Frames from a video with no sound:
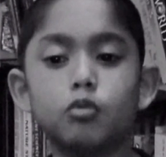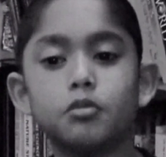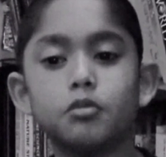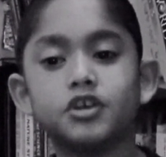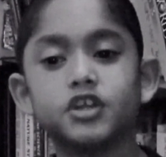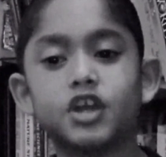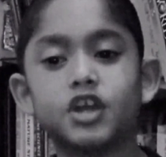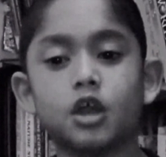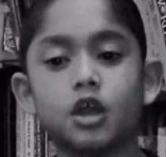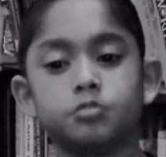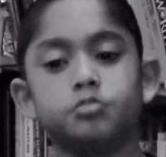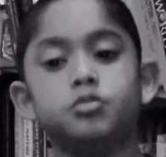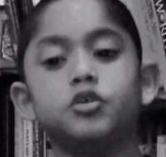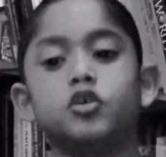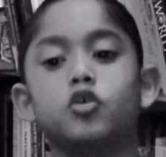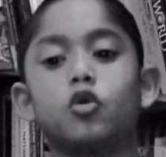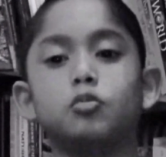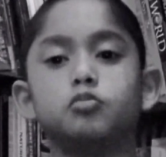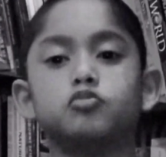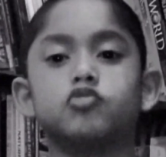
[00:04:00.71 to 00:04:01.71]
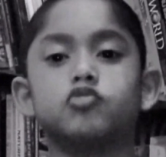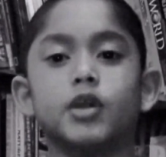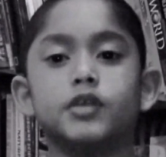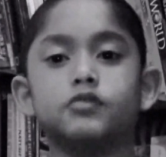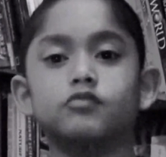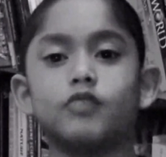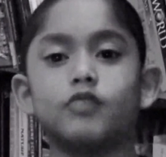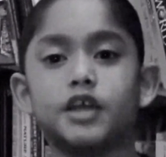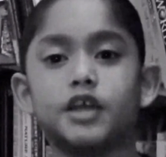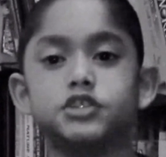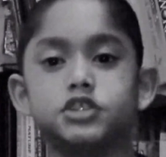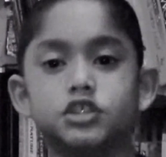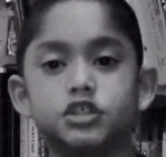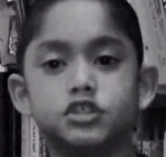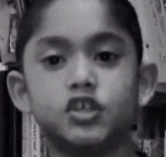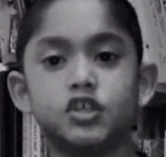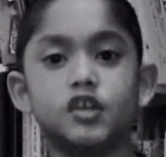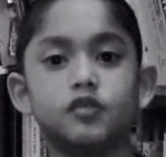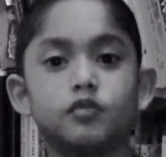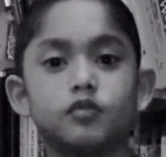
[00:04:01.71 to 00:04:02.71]
even women can become great
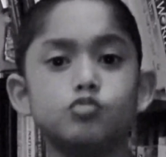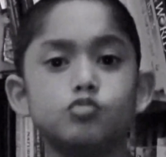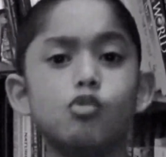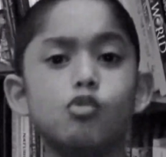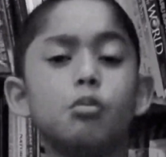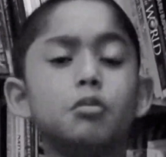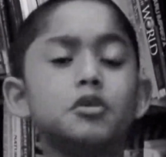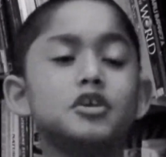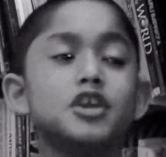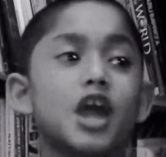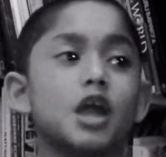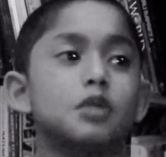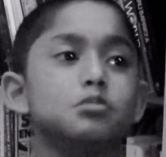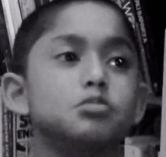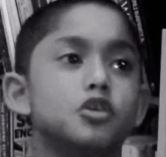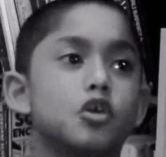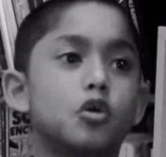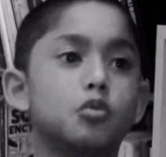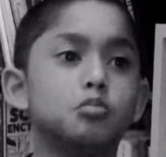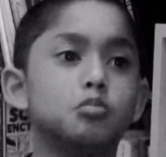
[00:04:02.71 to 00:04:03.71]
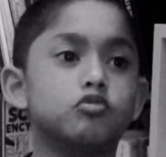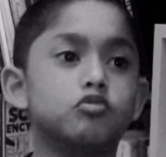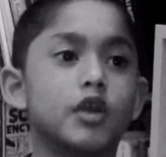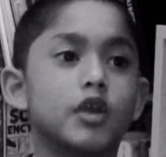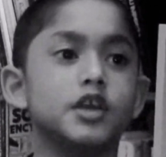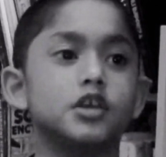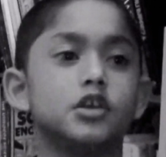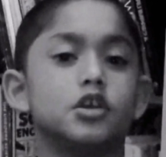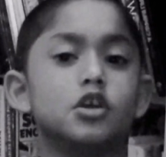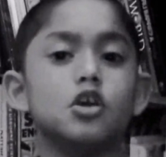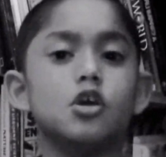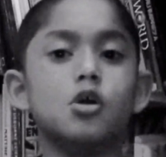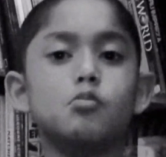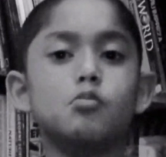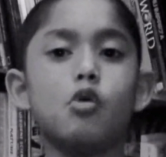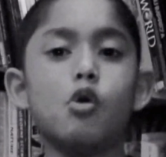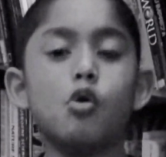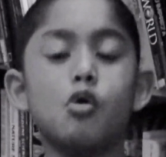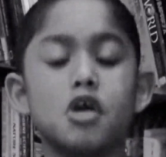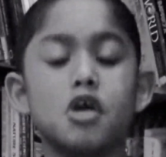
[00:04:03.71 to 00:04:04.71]
writers, even women can become
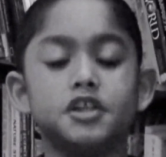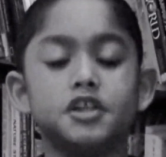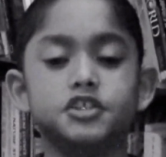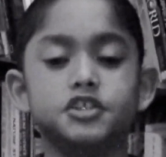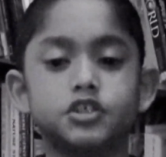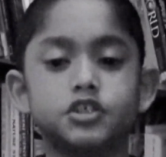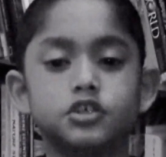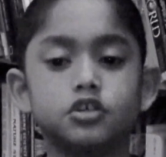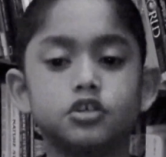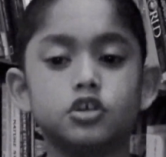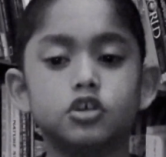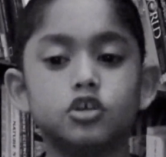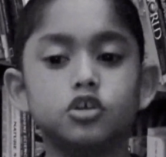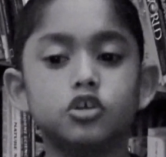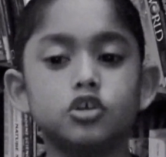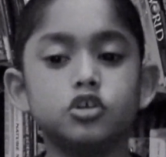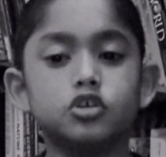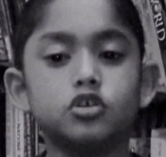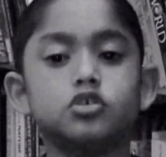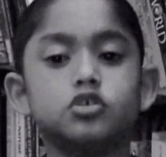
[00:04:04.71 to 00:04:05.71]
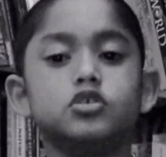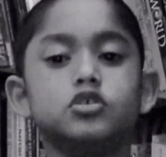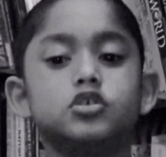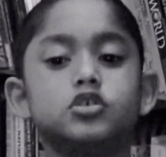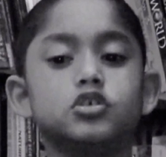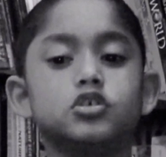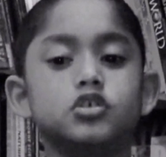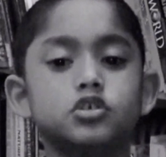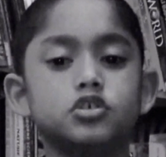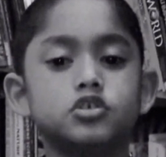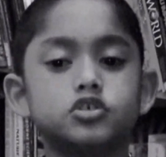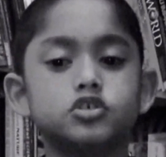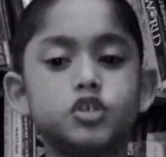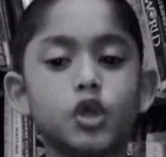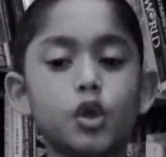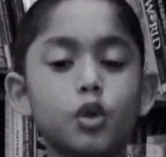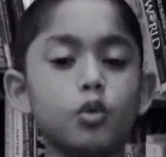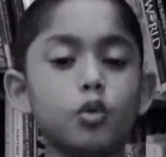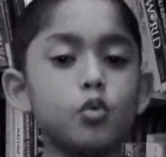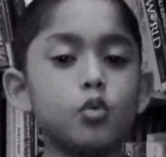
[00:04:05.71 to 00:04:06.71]
great poets.
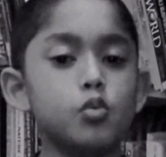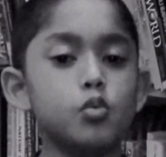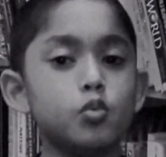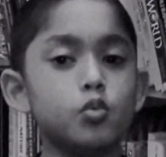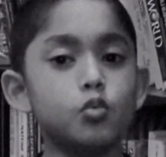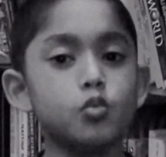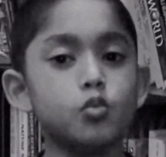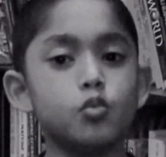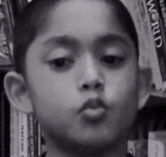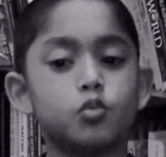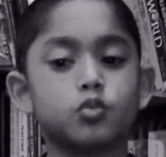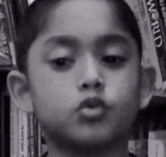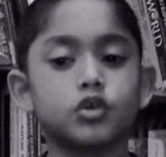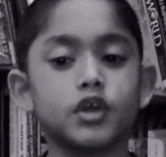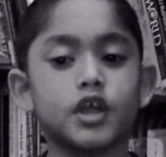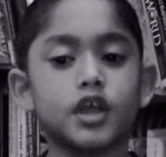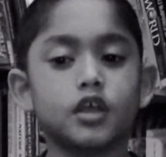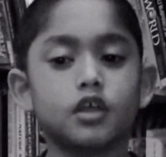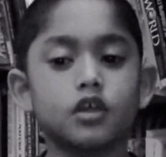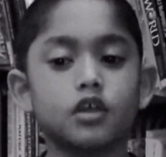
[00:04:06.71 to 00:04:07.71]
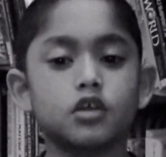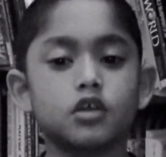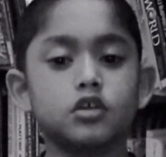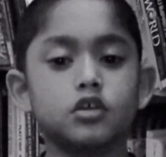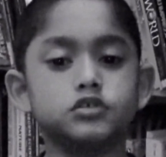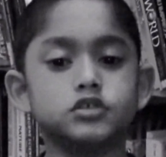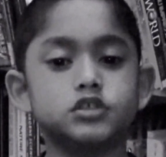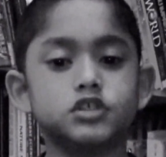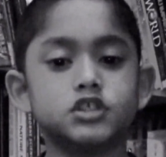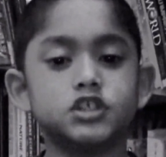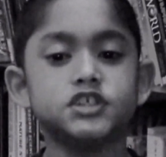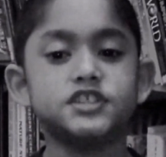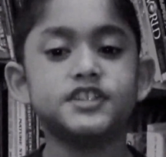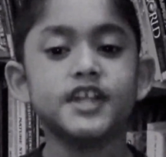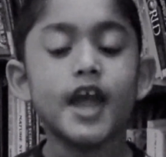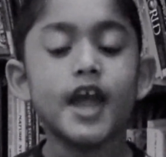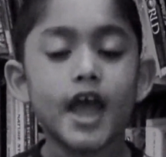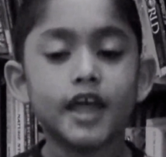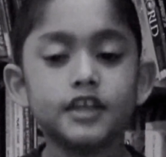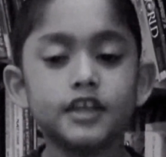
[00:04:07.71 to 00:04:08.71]
So,
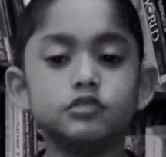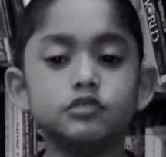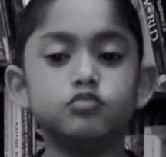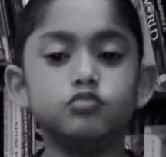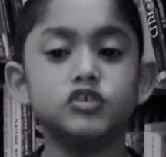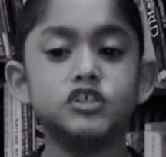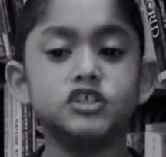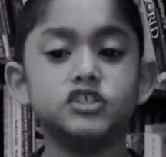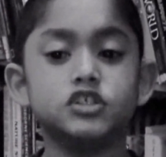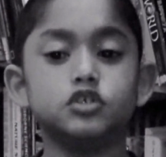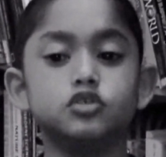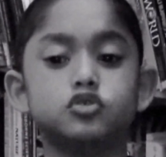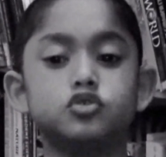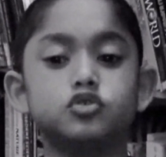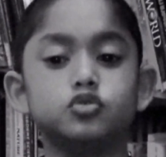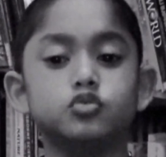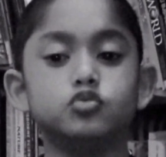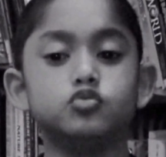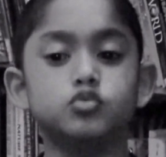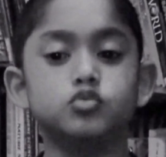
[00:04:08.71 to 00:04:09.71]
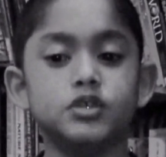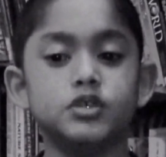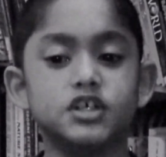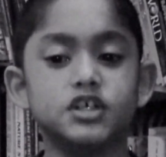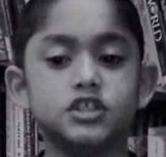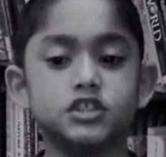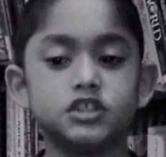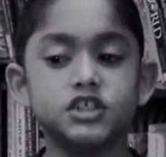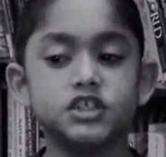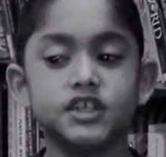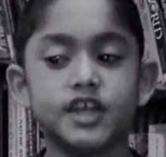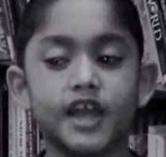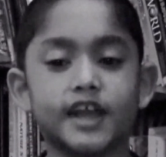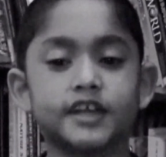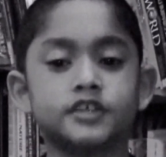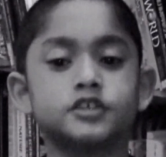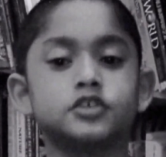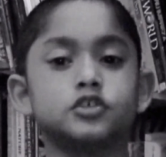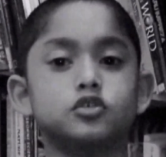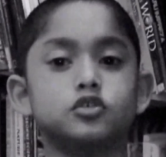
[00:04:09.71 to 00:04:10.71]
is there any reason to
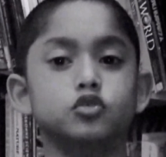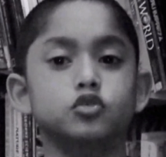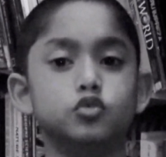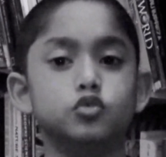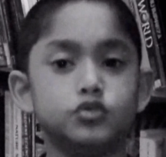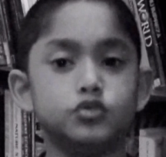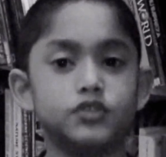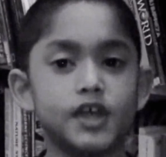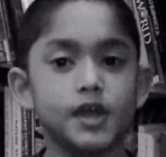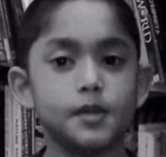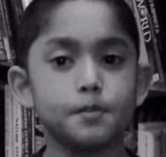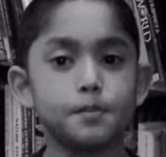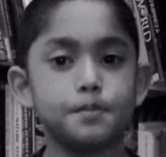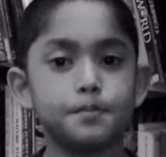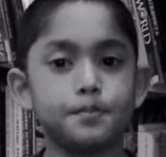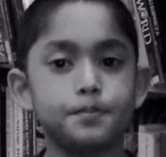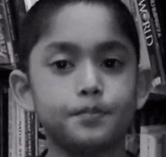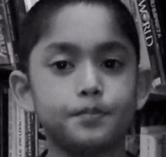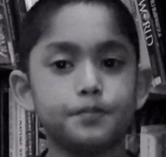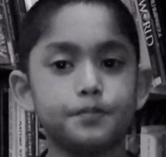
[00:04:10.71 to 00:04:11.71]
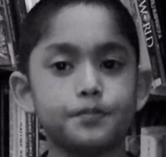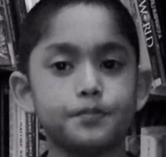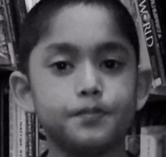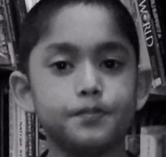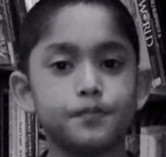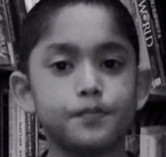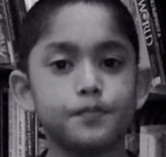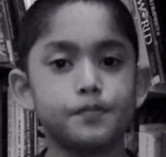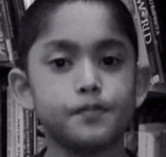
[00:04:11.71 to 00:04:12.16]
really exclude them?